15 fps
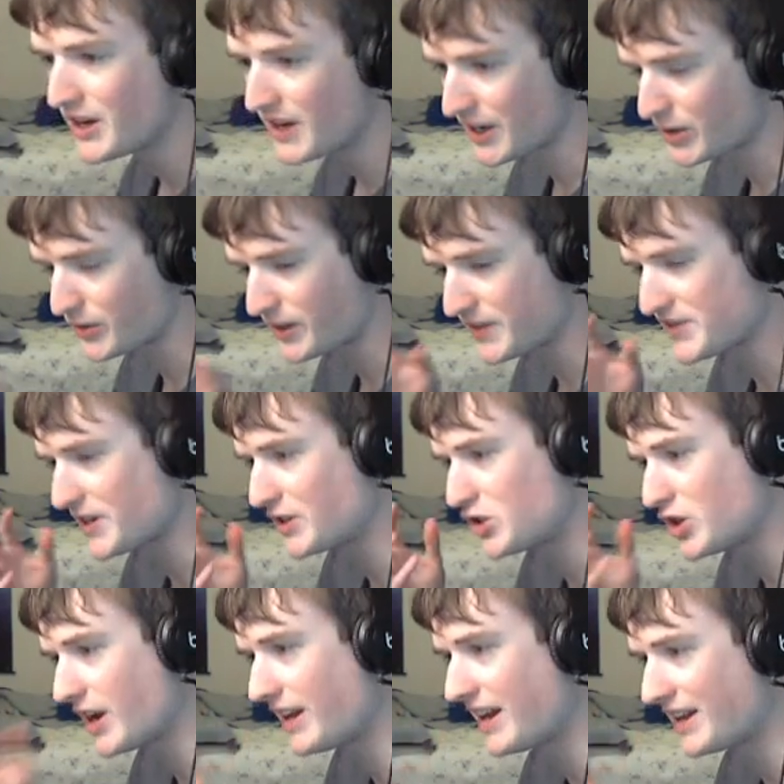and creates a
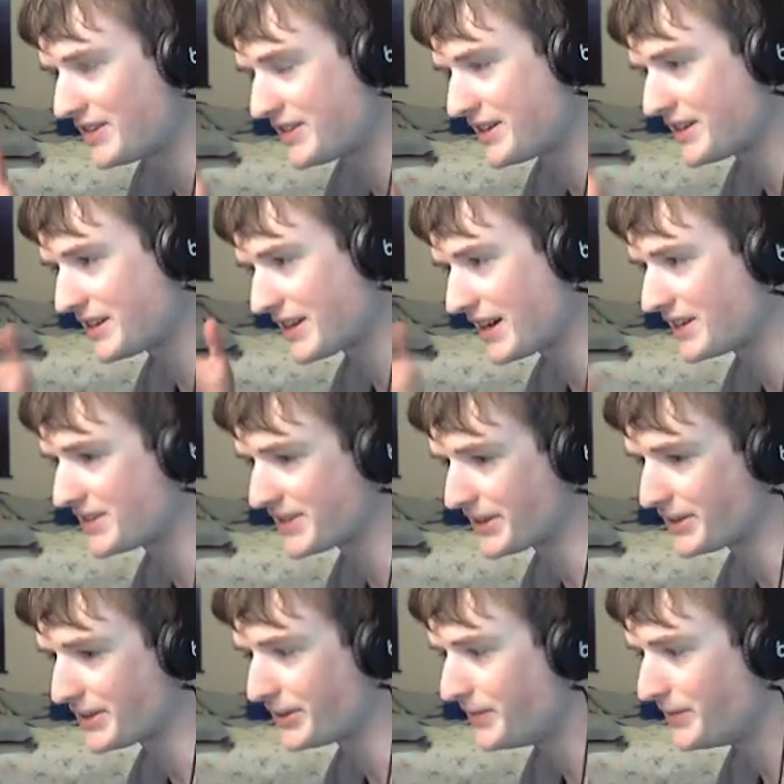gigantic
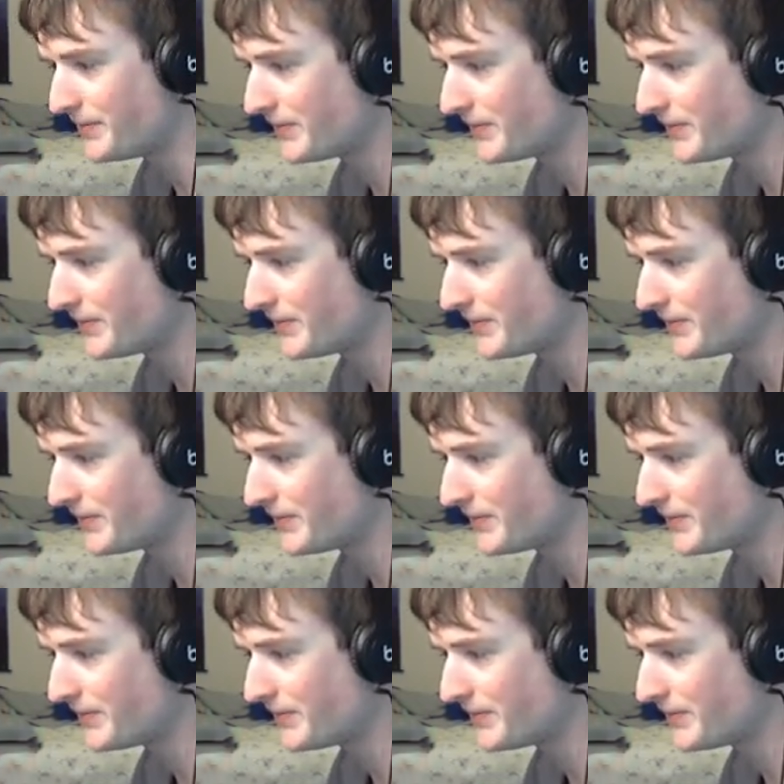icicle.